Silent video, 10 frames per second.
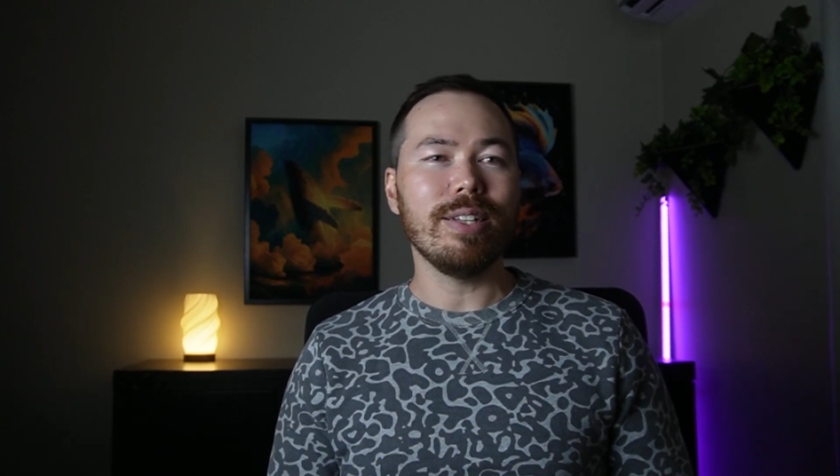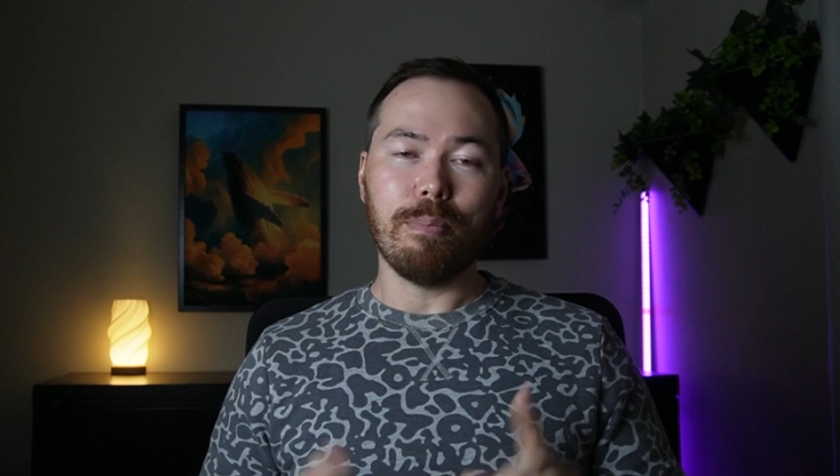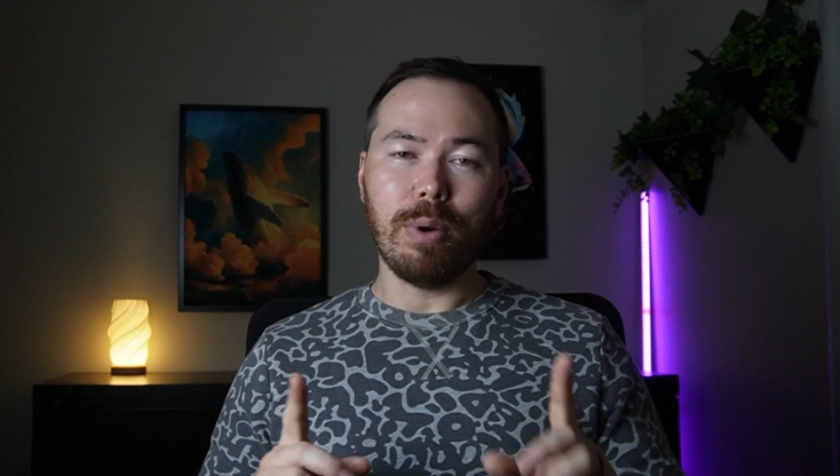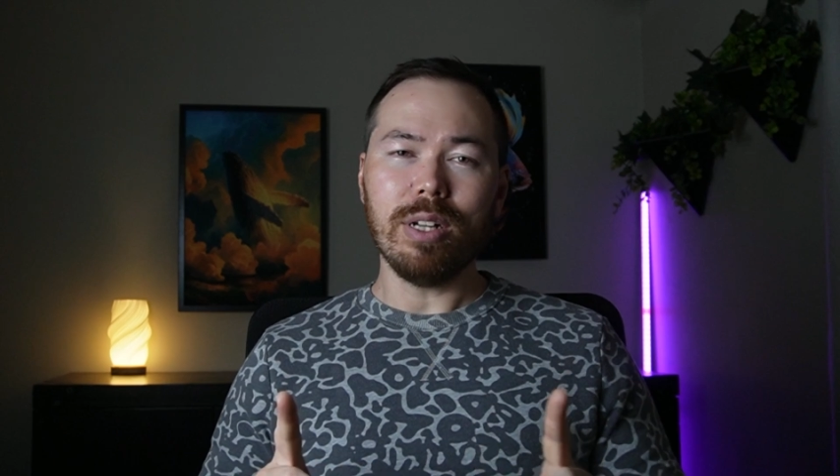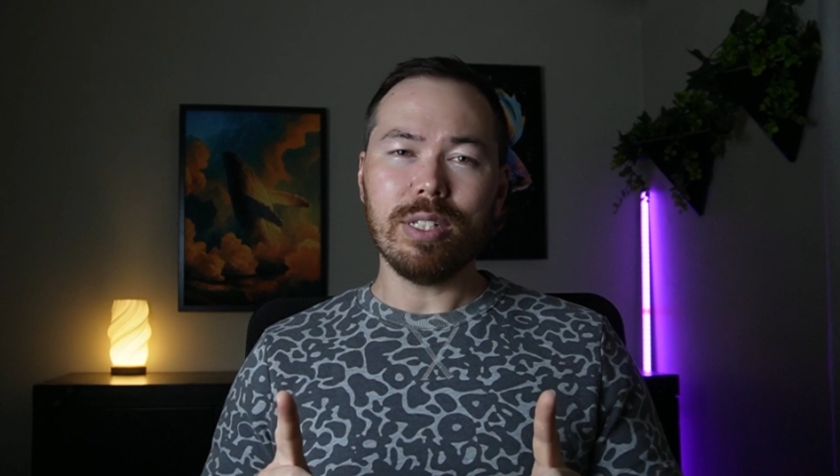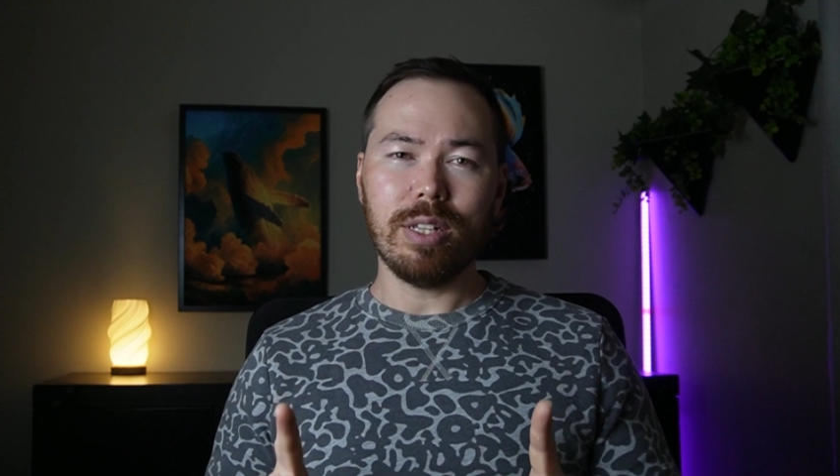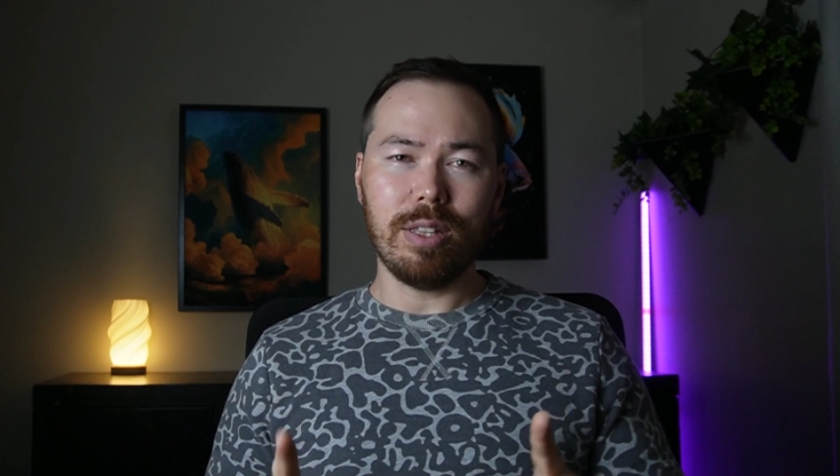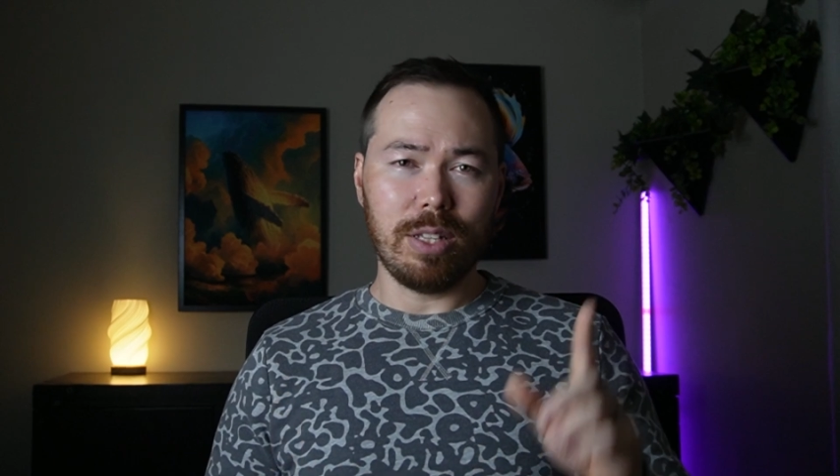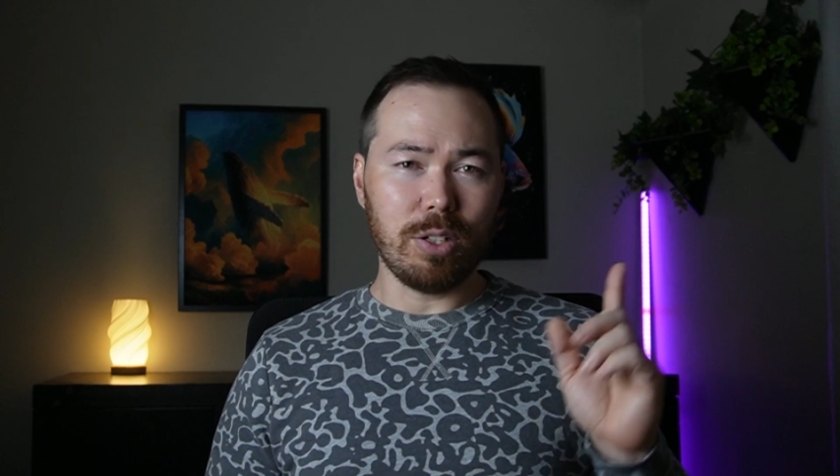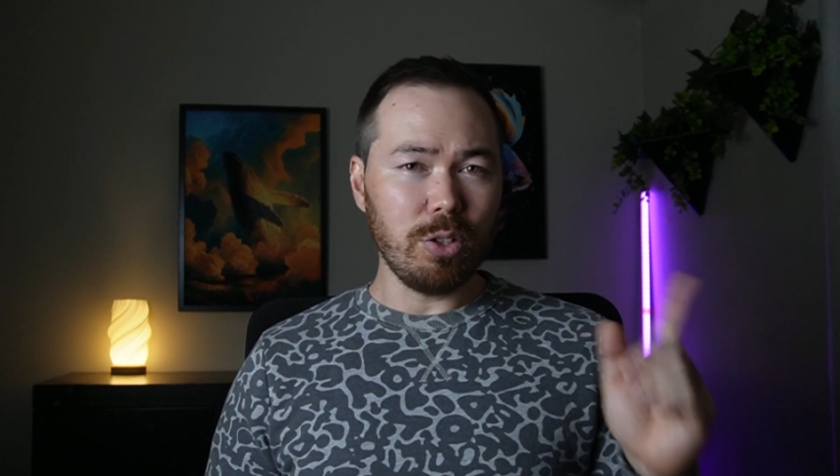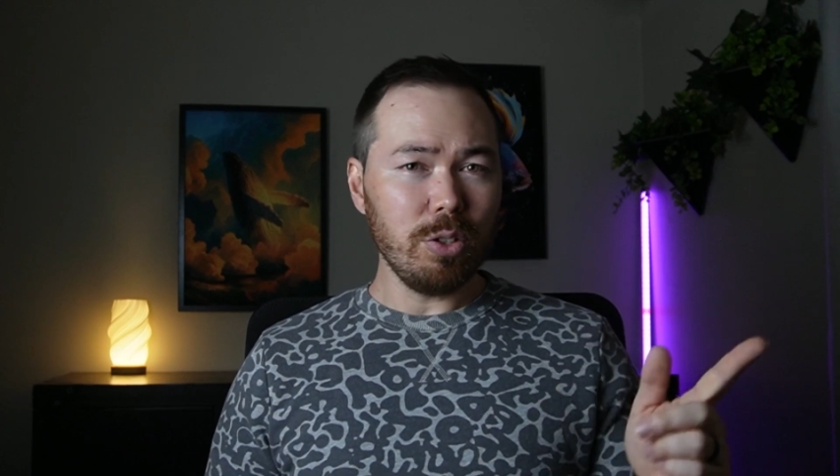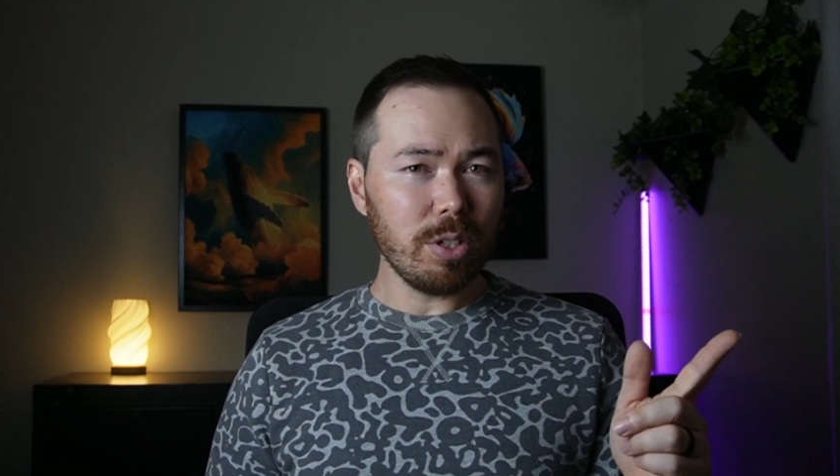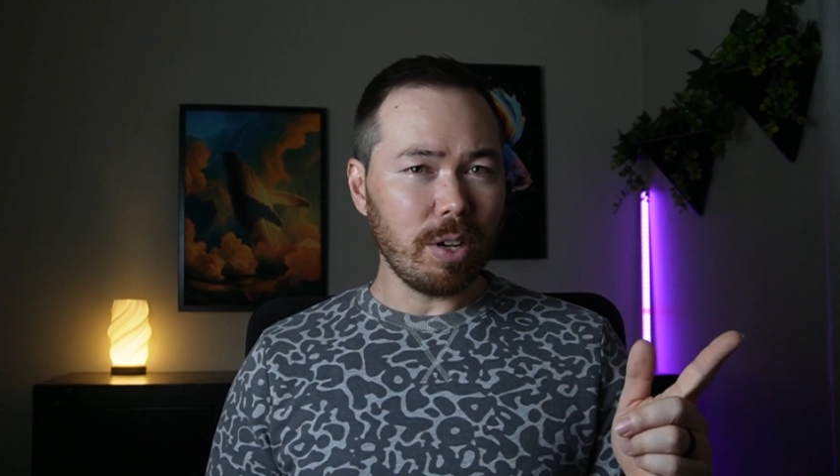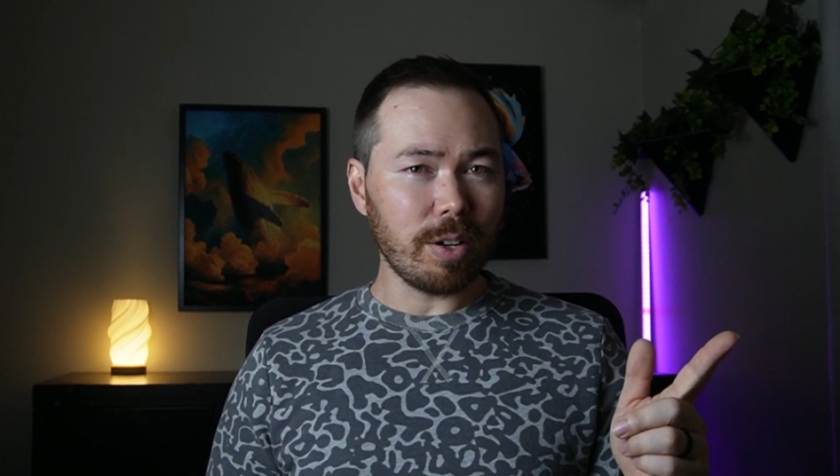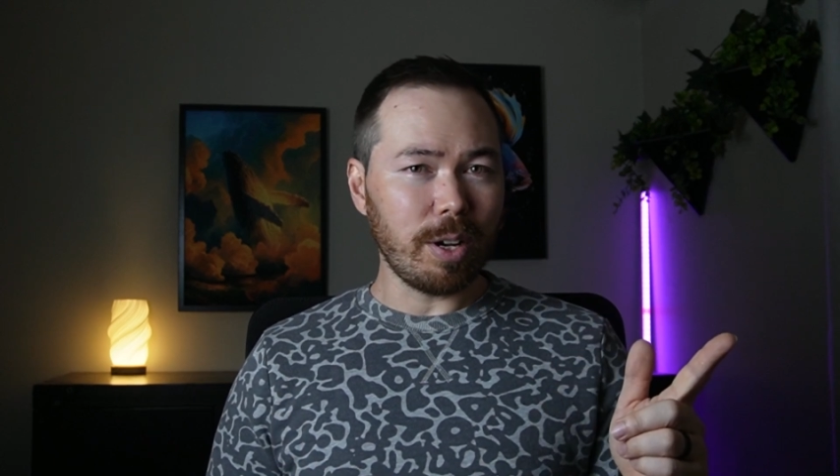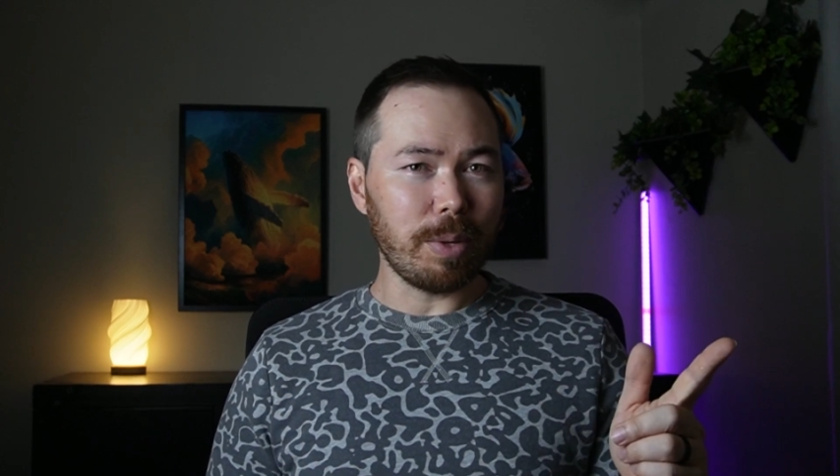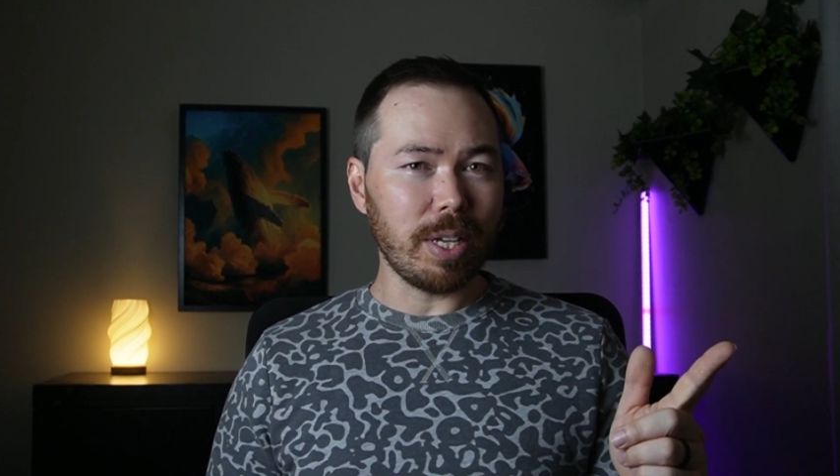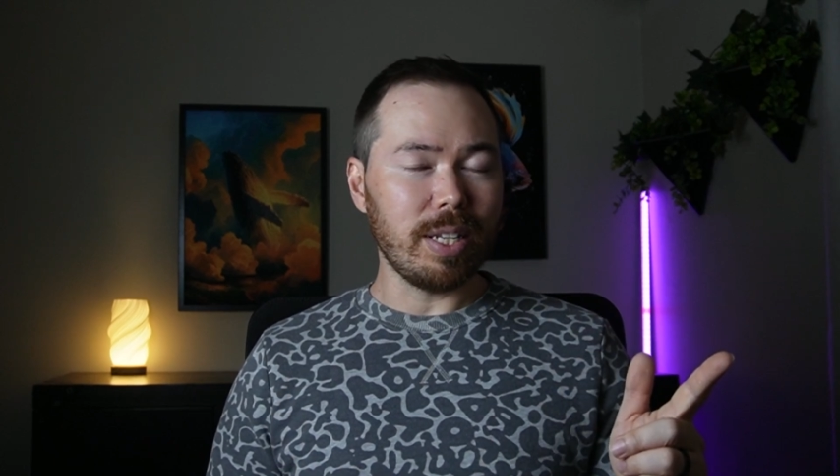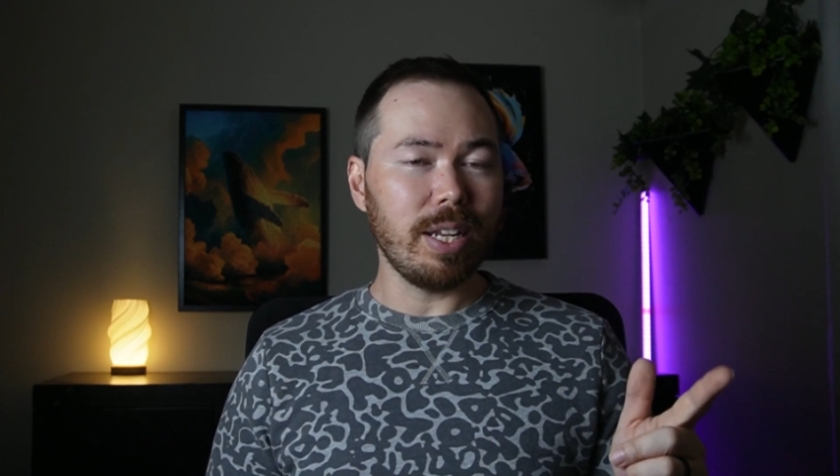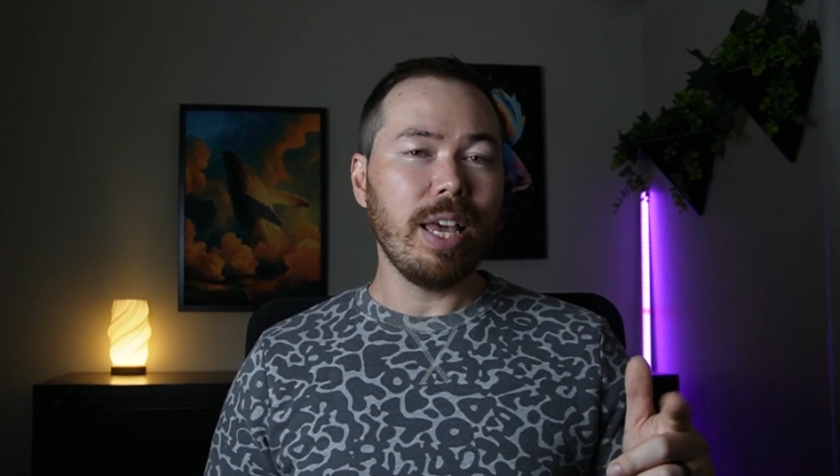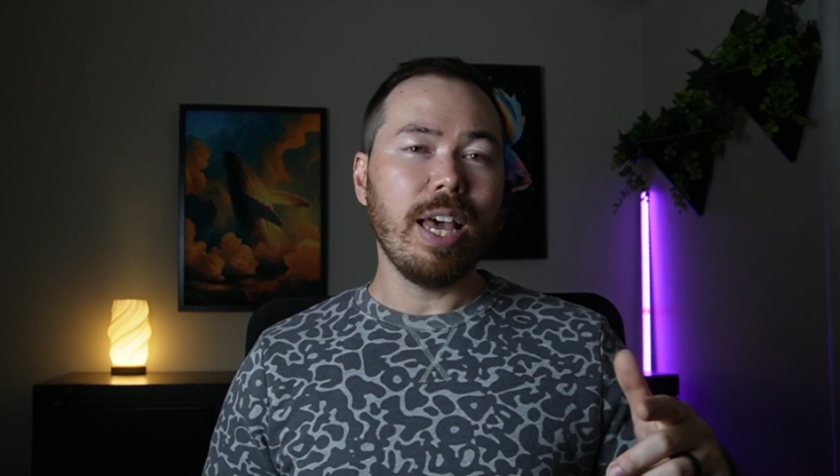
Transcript: But there's a new style coming in,